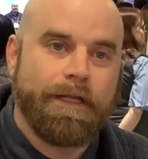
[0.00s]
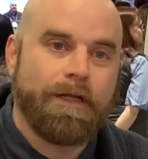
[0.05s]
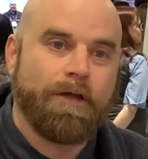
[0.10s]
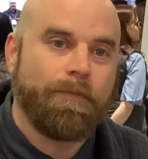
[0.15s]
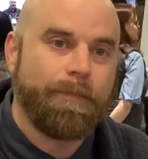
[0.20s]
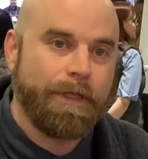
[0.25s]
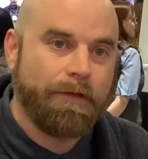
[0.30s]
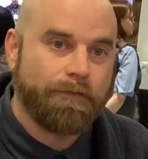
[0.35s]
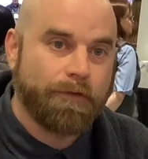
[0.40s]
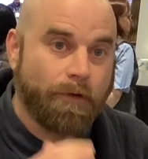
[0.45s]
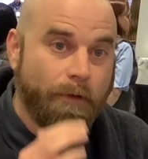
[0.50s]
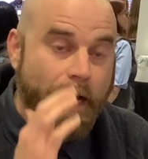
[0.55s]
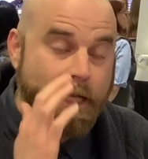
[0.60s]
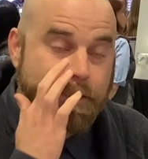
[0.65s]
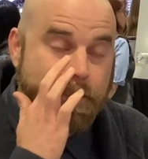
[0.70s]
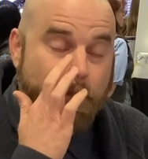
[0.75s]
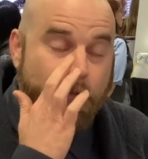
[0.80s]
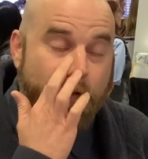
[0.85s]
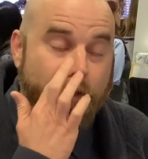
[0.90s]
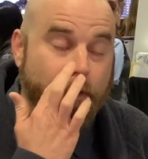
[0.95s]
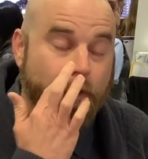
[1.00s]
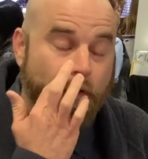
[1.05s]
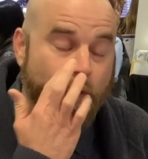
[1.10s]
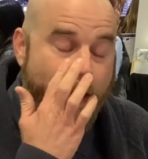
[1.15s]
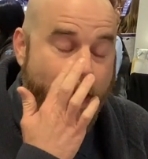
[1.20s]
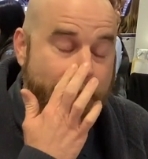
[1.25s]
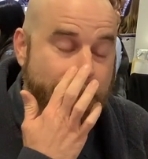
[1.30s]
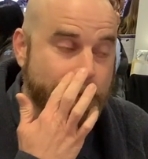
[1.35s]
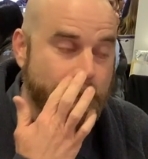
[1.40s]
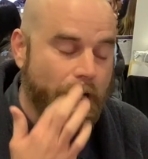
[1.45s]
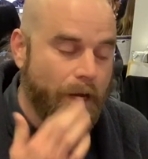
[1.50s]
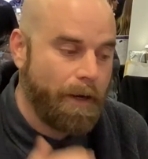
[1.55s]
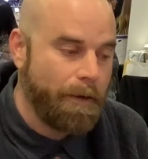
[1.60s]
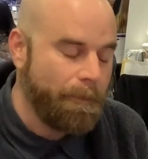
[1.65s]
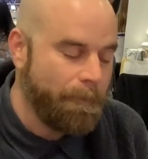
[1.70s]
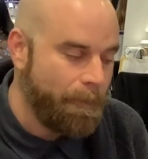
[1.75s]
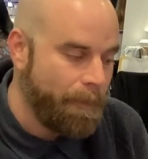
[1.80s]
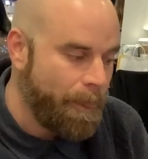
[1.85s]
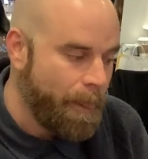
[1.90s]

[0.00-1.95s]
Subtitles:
and it'll be fluorescent where the cracks are.